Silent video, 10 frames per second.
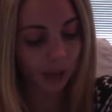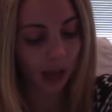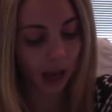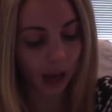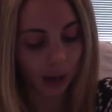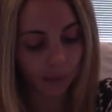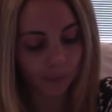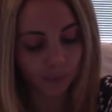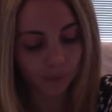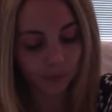
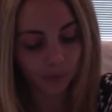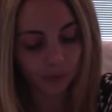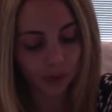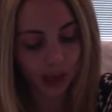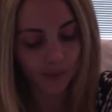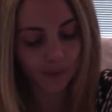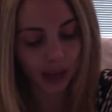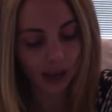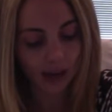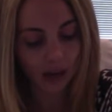And
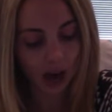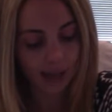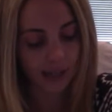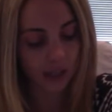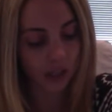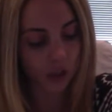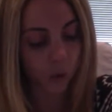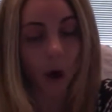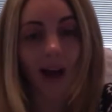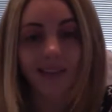then I did it
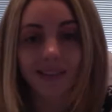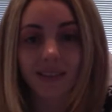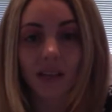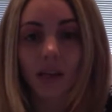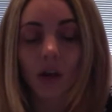twice